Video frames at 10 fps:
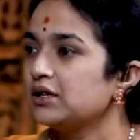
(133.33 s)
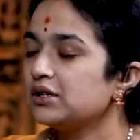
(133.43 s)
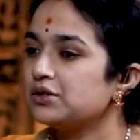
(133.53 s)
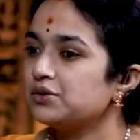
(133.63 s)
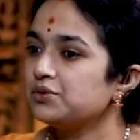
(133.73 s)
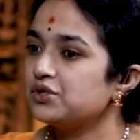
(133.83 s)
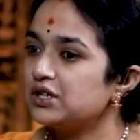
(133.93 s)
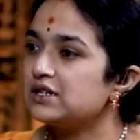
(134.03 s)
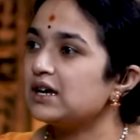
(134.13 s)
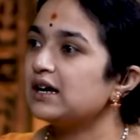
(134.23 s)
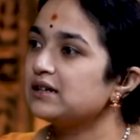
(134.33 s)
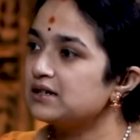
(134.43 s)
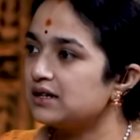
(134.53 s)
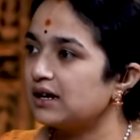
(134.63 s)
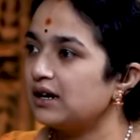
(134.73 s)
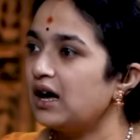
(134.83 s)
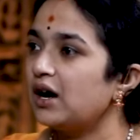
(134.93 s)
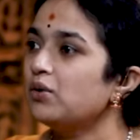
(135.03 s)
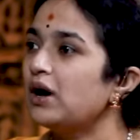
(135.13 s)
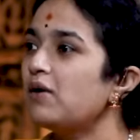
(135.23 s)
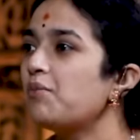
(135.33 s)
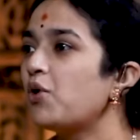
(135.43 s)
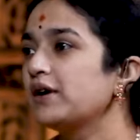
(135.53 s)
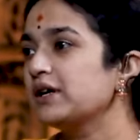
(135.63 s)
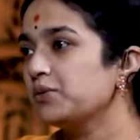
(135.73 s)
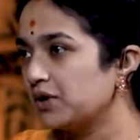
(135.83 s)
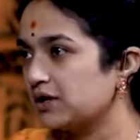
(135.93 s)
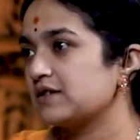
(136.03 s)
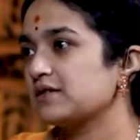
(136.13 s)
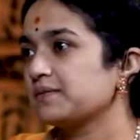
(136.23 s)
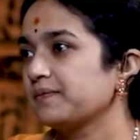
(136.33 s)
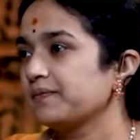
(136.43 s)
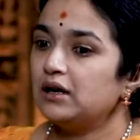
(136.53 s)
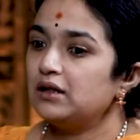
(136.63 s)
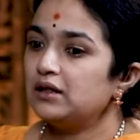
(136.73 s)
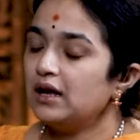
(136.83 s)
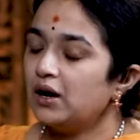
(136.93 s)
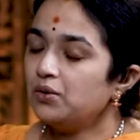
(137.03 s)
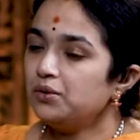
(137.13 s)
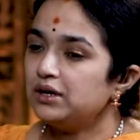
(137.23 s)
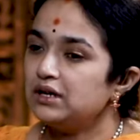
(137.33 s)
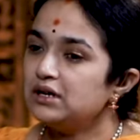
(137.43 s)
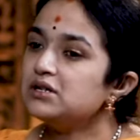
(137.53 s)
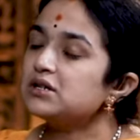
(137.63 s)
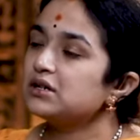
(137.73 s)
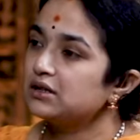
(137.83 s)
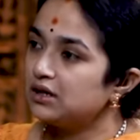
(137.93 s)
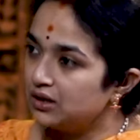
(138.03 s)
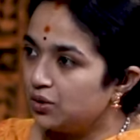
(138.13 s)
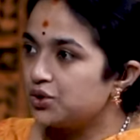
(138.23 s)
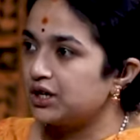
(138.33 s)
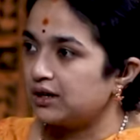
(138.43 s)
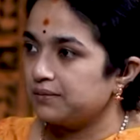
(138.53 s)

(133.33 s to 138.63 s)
to just understand how our body works. Now each dosha